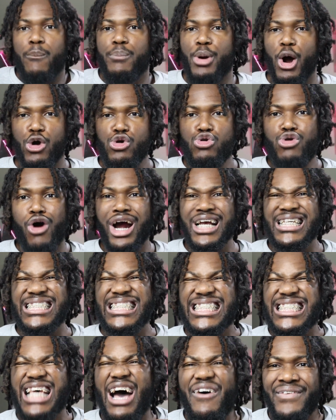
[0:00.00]
Bro, you are
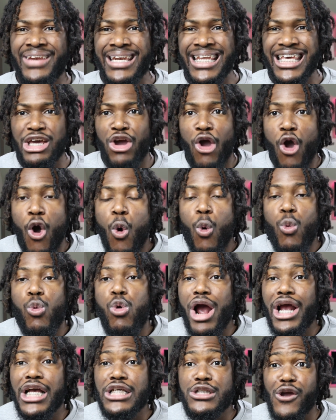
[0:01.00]
70.
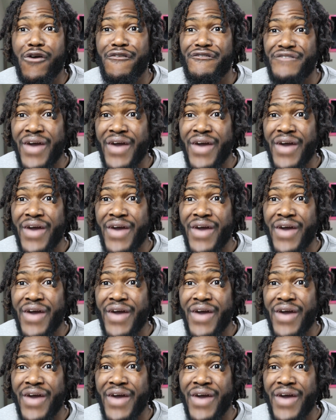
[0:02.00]
Where's your